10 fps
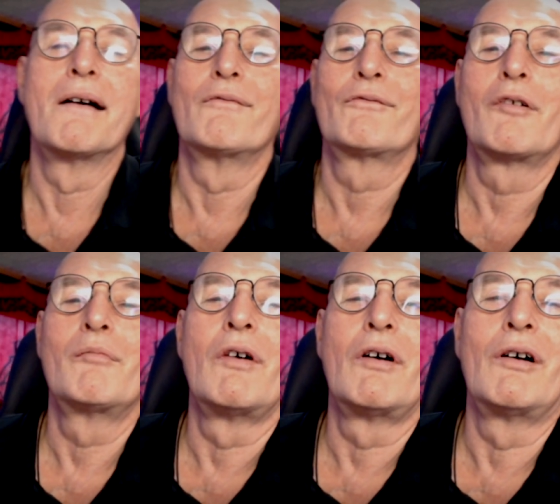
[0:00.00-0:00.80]

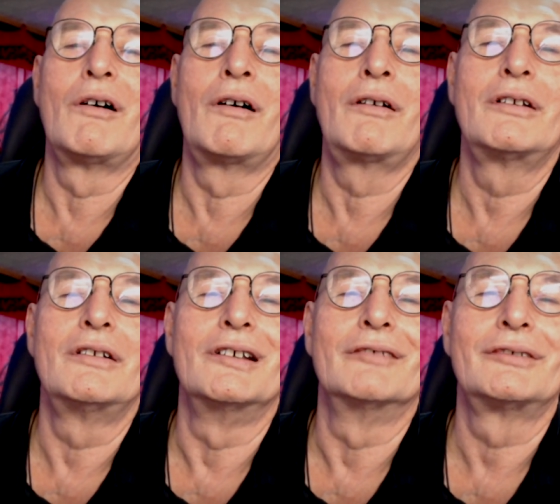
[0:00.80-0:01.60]
from all
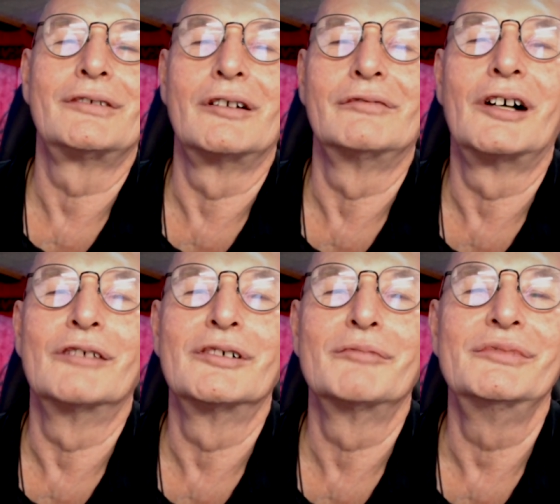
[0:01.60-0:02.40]
level of
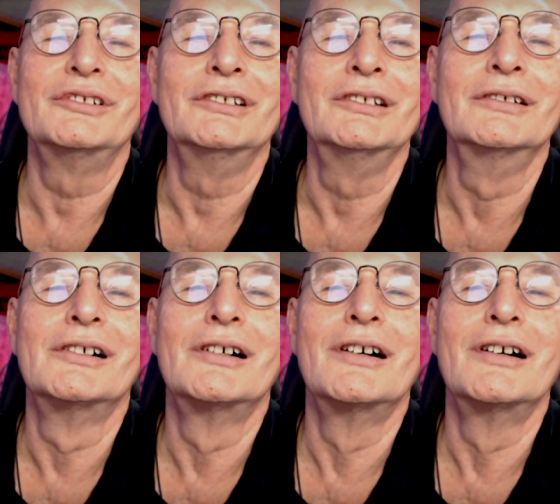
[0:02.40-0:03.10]
our being